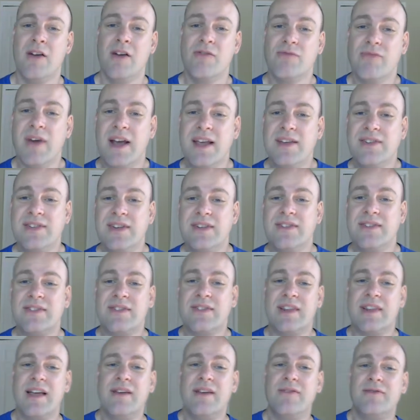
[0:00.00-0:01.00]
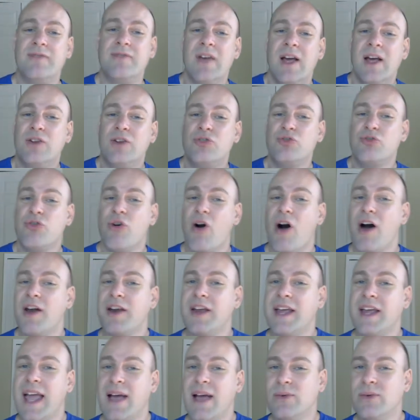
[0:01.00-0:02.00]
Racists love
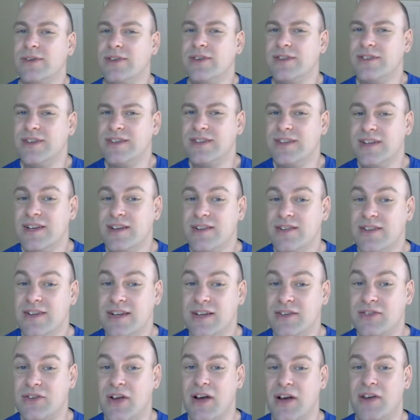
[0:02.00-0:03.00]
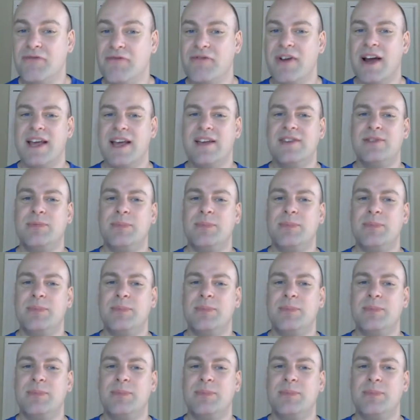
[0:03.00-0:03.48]
trotting out statistics on race